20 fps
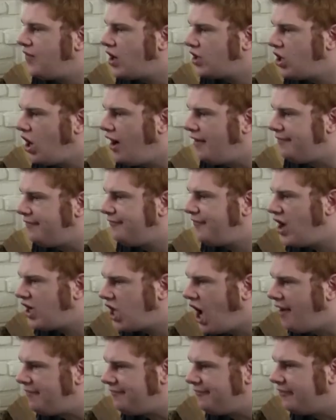Fuck off, fuck
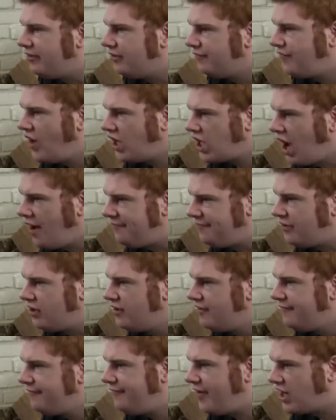off, fuck off,
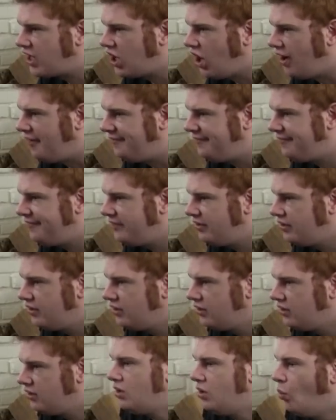fuck off.
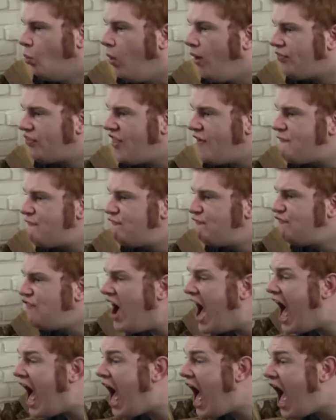What the
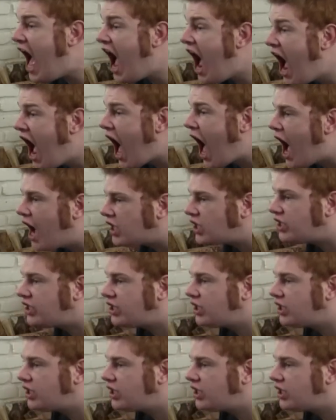fuck?